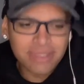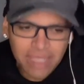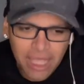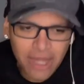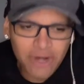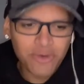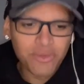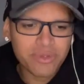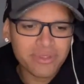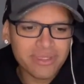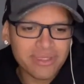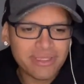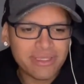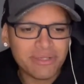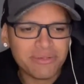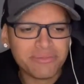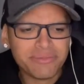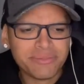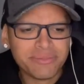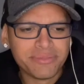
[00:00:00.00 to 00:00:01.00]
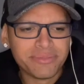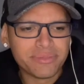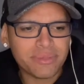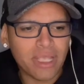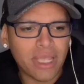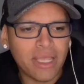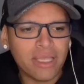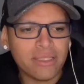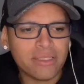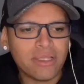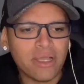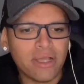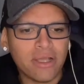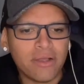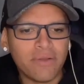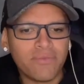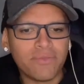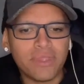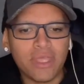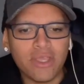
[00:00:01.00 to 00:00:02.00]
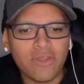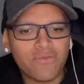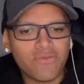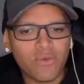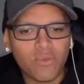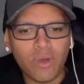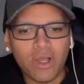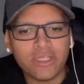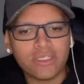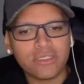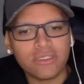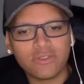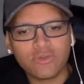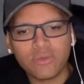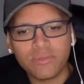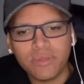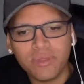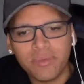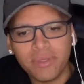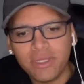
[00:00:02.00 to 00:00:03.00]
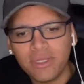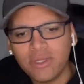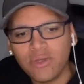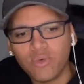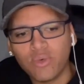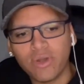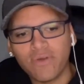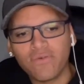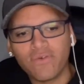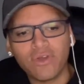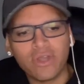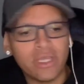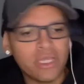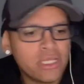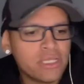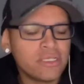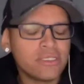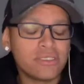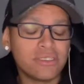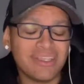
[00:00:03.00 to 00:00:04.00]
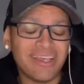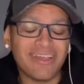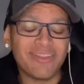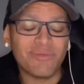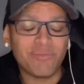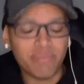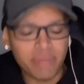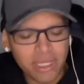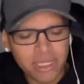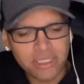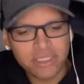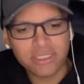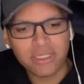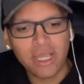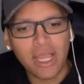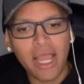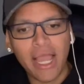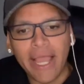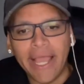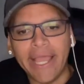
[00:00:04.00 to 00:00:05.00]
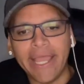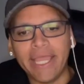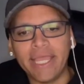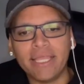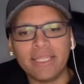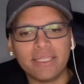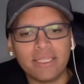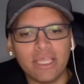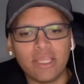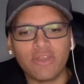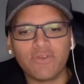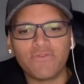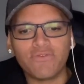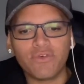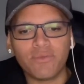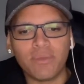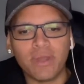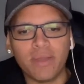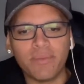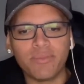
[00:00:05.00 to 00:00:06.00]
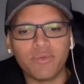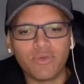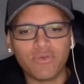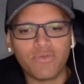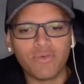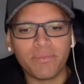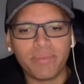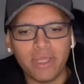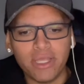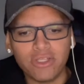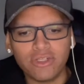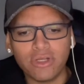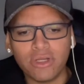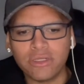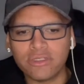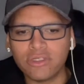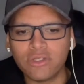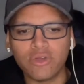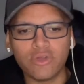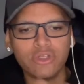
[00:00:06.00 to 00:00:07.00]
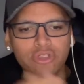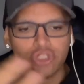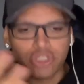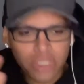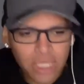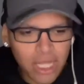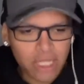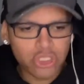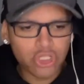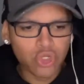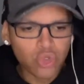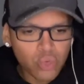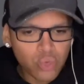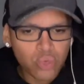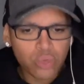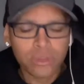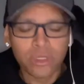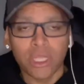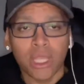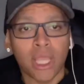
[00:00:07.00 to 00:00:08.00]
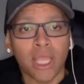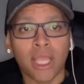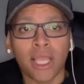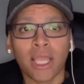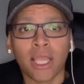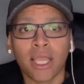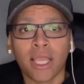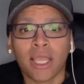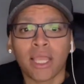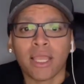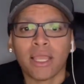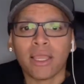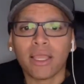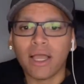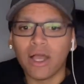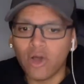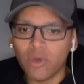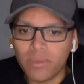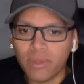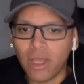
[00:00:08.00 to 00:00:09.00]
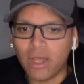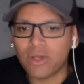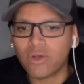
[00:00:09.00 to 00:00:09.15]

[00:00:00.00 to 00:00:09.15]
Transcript: y'all know what to do. And um, thank you for watching this with me, man. Whoever is, y'all the best. And thank you for my beautiful Patreon. You know, you just got two. Hope y'all